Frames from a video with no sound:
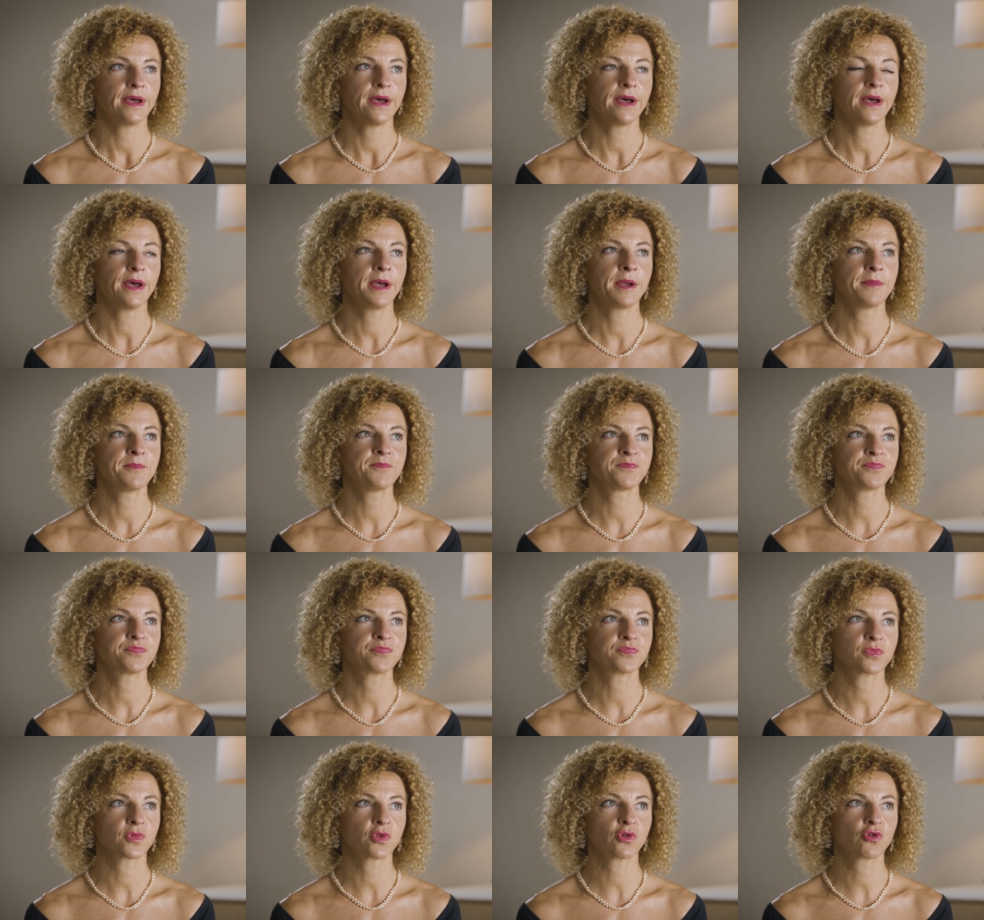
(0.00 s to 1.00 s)

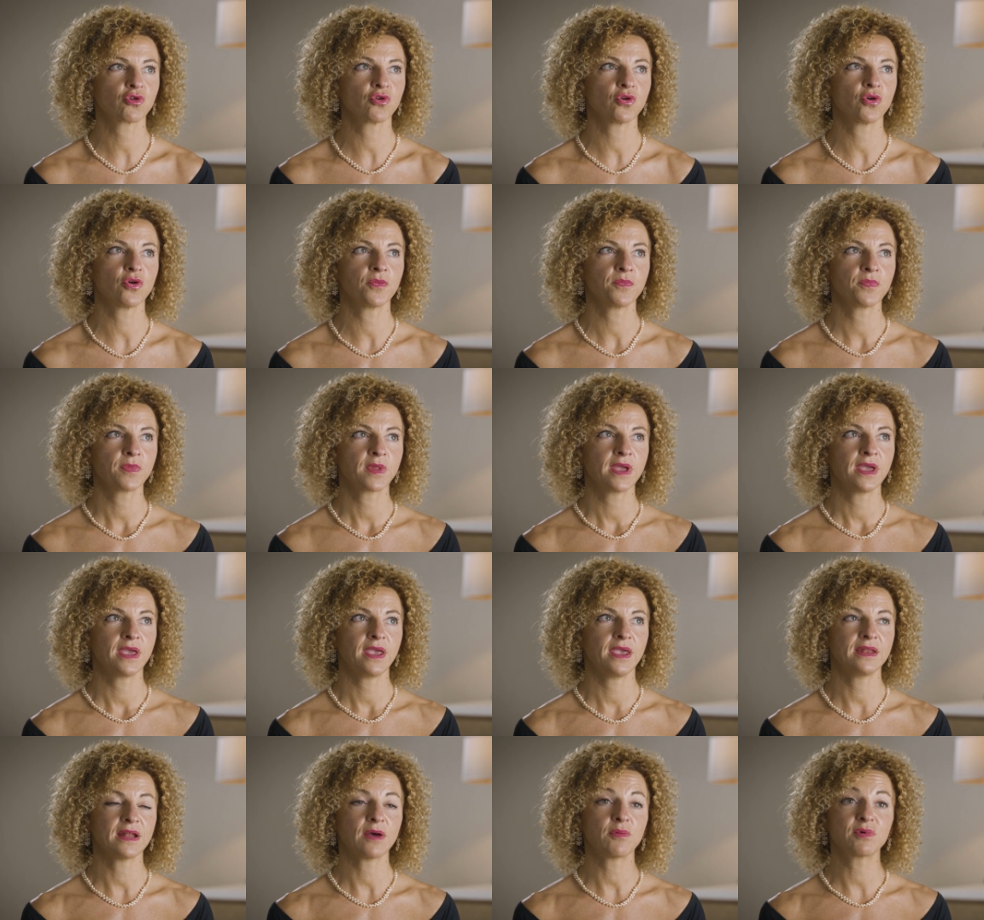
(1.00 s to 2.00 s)
Um, so,
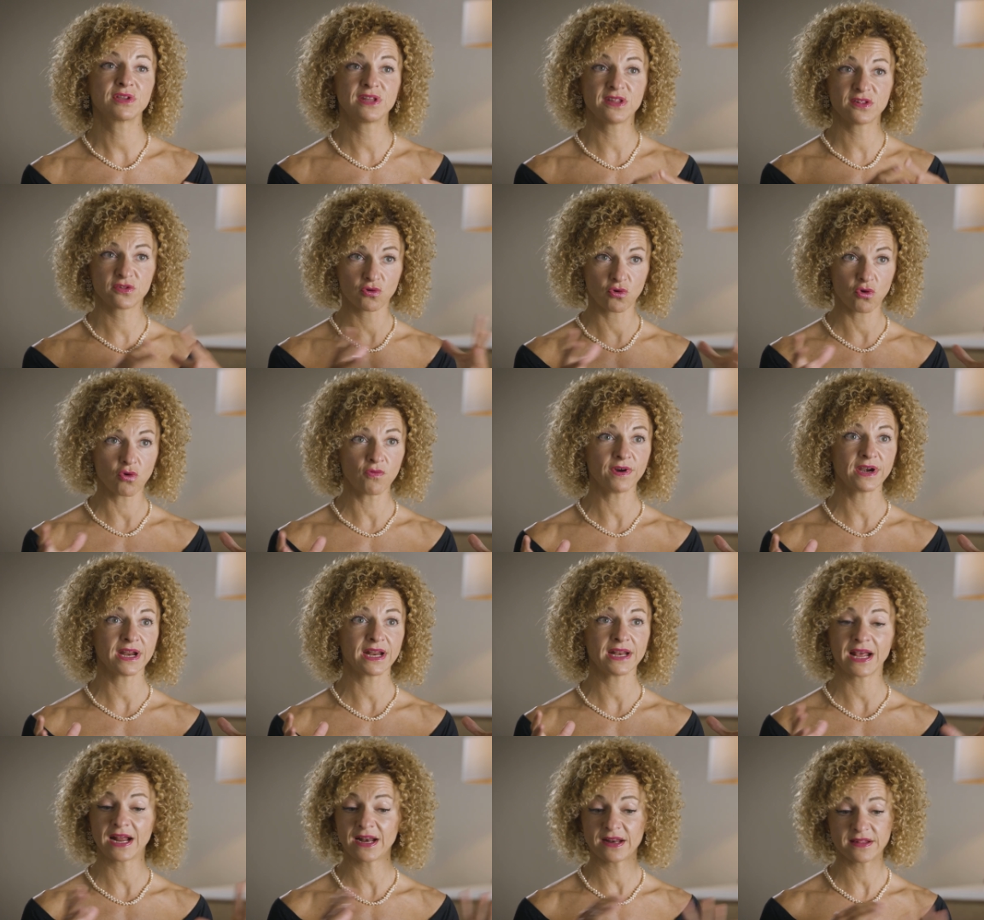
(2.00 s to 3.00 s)
in our discovery
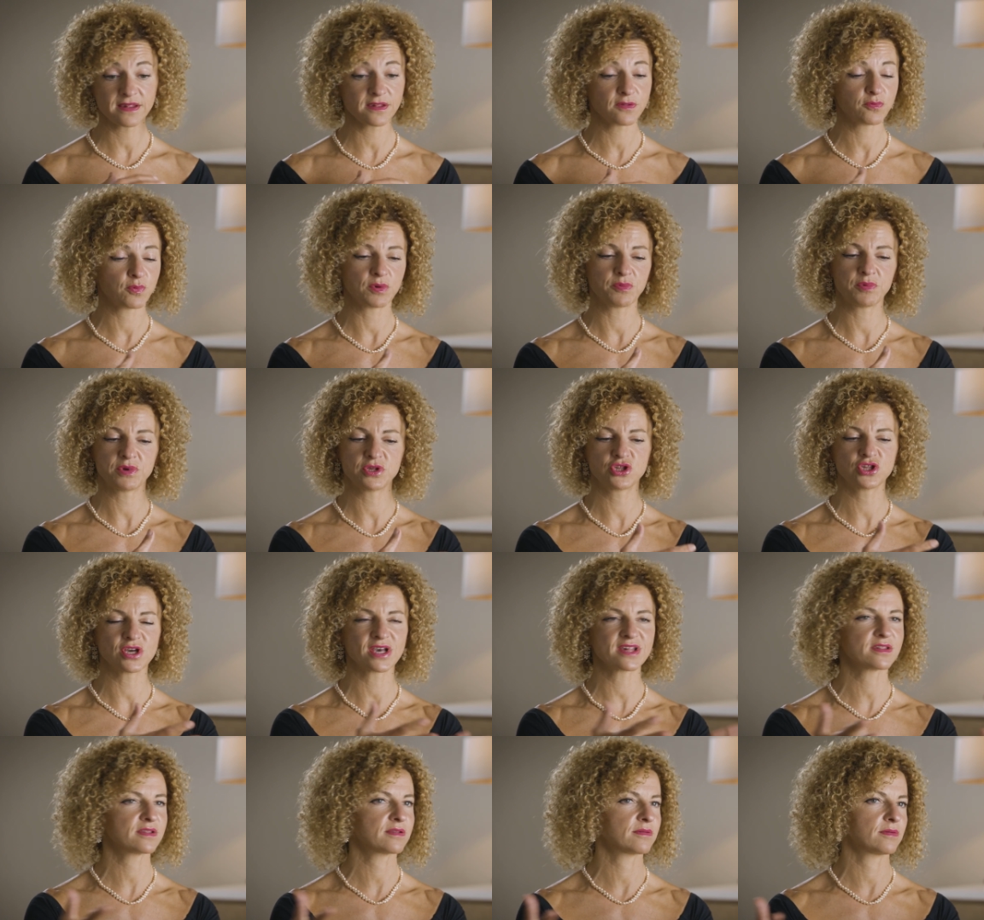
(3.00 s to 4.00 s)
analysis, where we
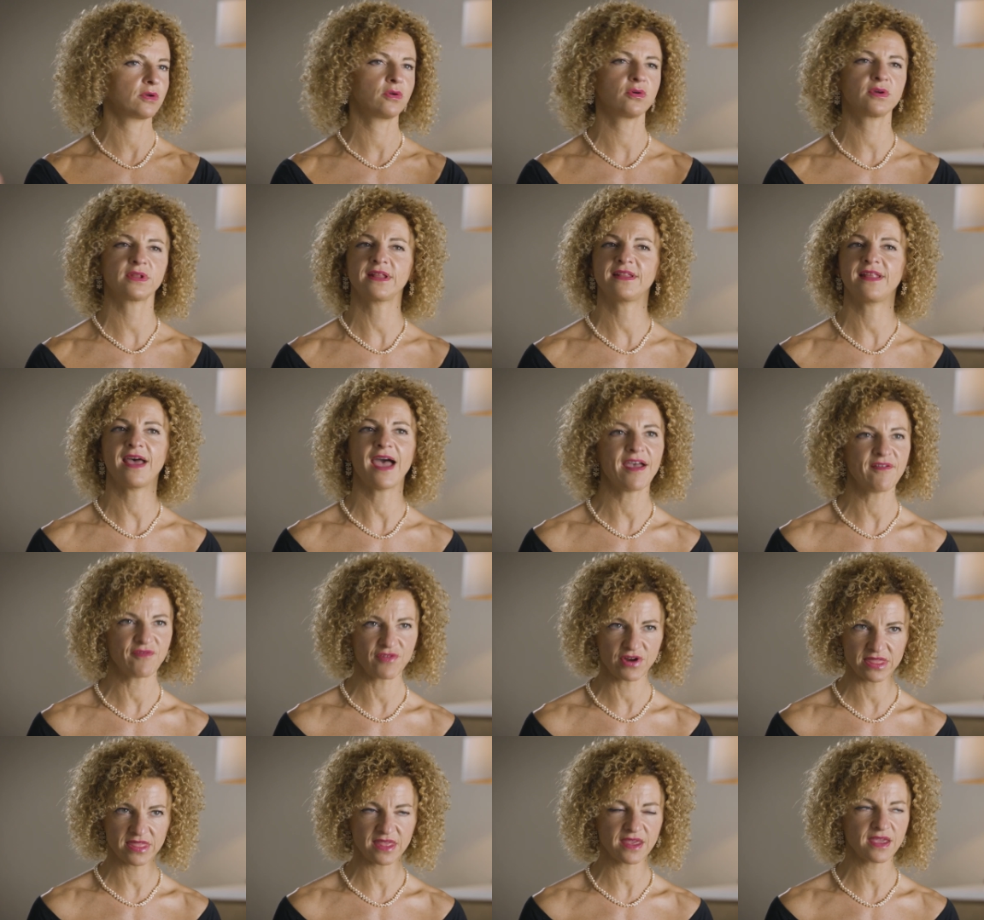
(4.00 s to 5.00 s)
just looked at
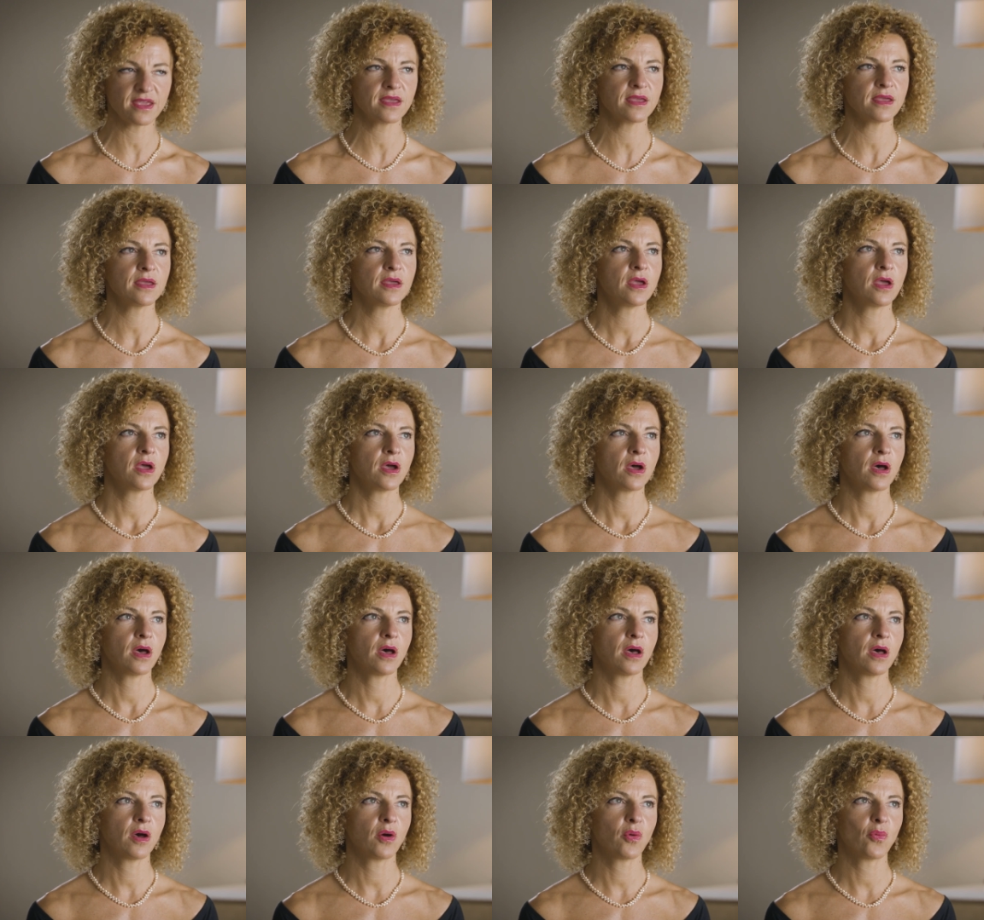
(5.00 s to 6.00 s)
everything,
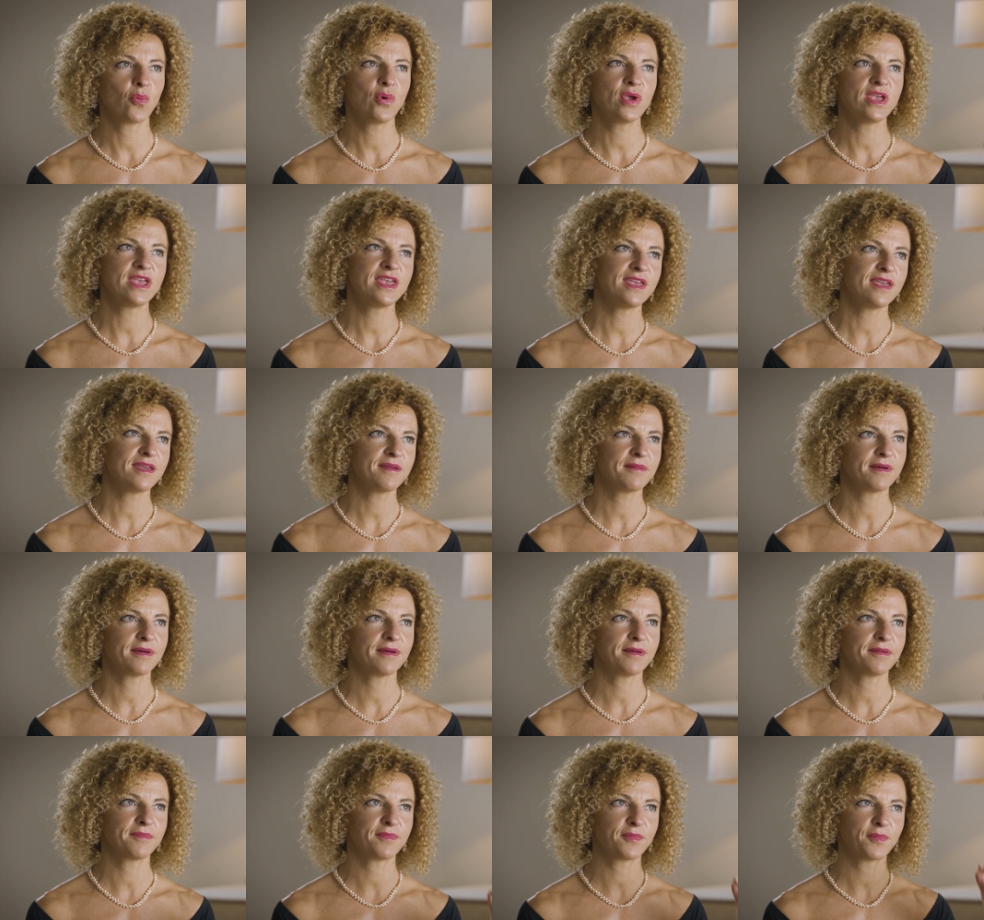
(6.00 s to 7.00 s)
uh, we,
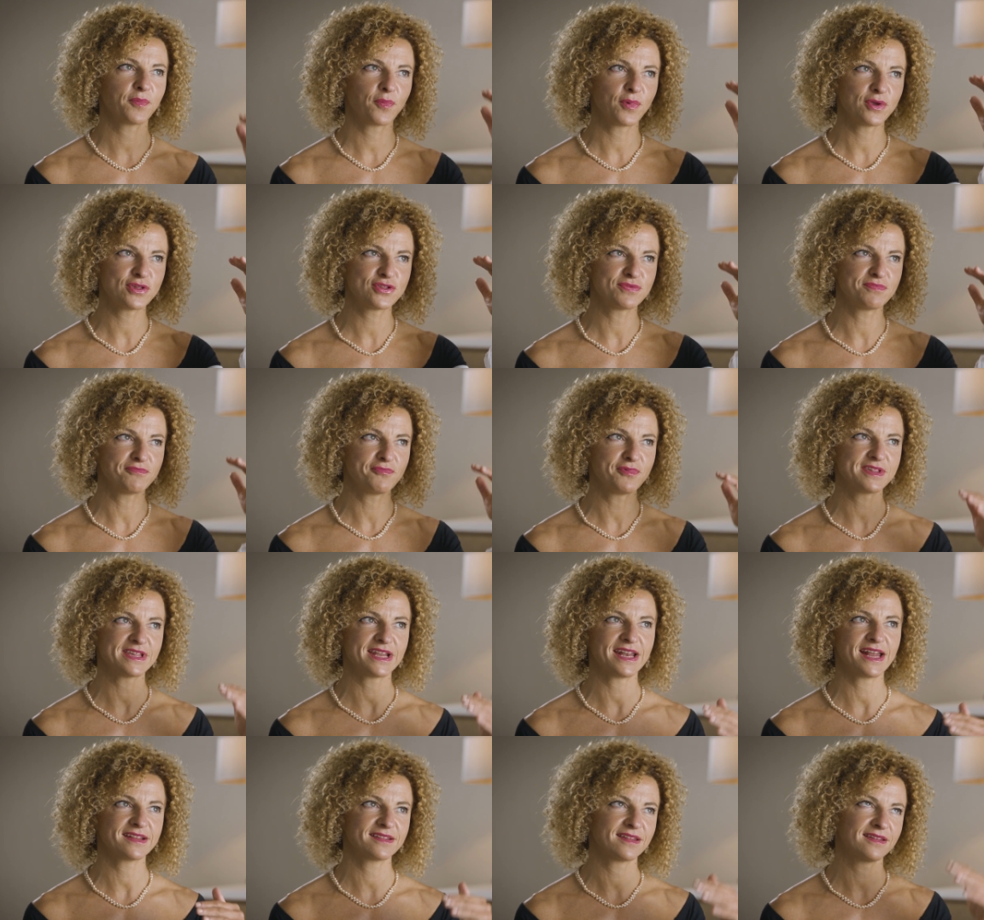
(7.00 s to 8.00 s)
uh, we, we
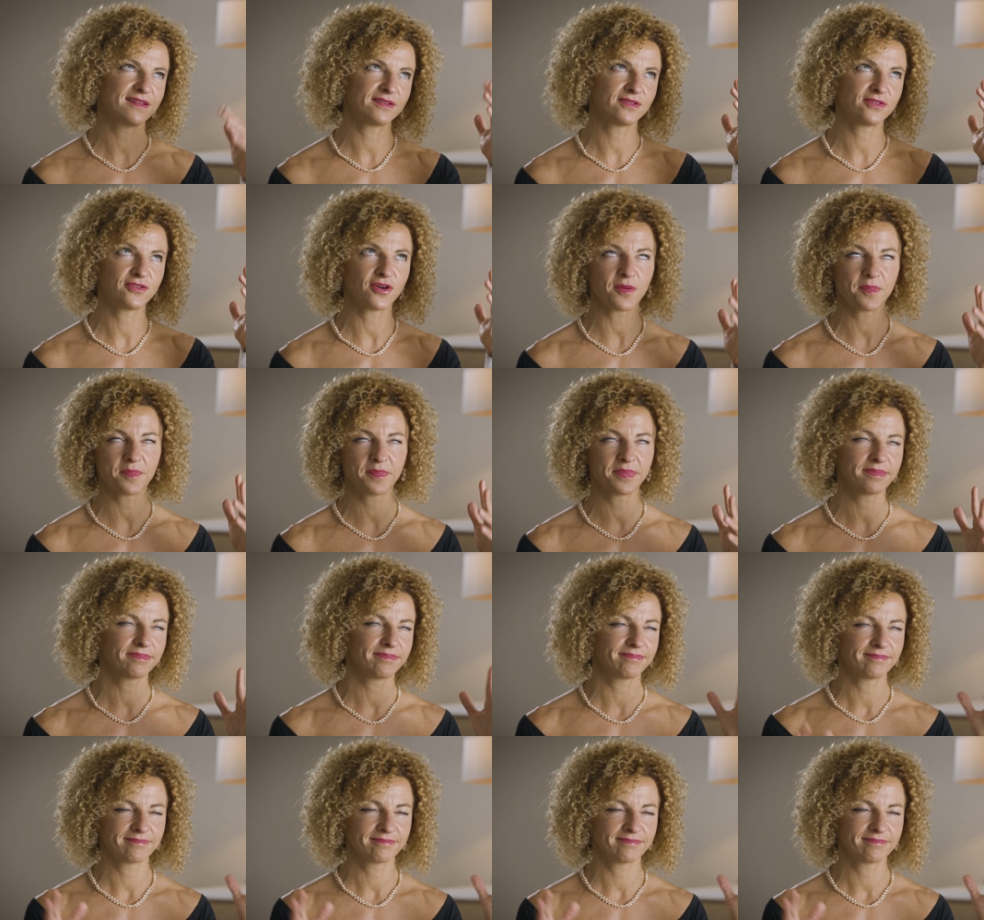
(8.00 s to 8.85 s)
selected the top